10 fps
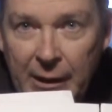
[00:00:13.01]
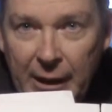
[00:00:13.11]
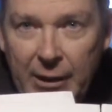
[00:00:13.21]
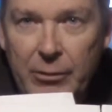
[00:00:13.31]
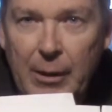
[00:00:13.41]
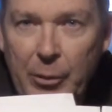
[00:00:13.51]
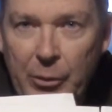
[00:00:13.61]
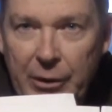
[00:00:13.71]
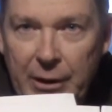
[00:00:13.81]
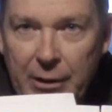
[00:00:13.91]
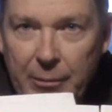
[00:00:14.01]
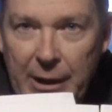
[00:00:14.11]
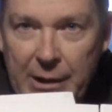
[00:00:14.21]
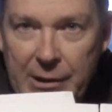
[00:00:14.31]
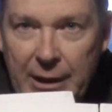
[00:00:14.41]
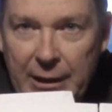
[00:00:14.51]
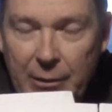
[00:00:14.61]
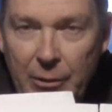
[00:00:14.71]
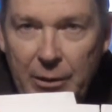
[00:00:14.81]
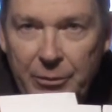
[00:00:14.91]
Had trouble with GearBest
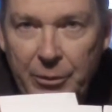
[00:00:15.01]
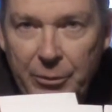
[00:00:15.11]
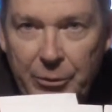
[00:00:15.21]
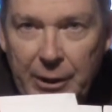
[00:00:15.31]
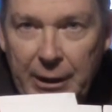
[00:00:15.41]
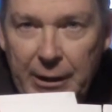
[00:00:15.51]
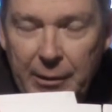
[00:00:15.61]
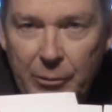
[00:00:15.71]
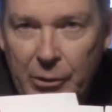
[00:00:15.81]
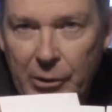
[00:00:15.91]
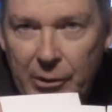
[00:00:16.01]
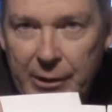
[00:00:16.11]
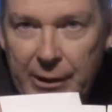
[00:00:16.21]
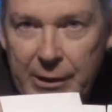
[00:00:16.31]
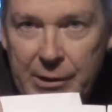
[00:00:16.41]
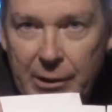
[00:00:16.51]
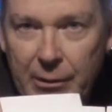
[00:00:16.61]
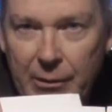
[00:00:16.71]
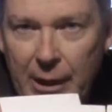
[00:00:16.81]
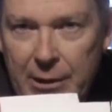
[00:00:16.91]
getting one for free and warranty,
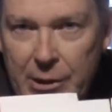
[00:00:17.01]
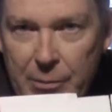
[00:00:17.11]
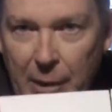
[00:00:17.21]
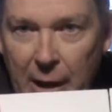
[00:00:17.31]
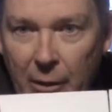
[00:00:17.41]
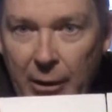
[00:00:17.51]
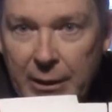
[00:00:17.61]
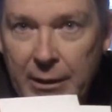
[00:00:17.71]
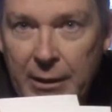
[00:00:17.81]
so I just bought one.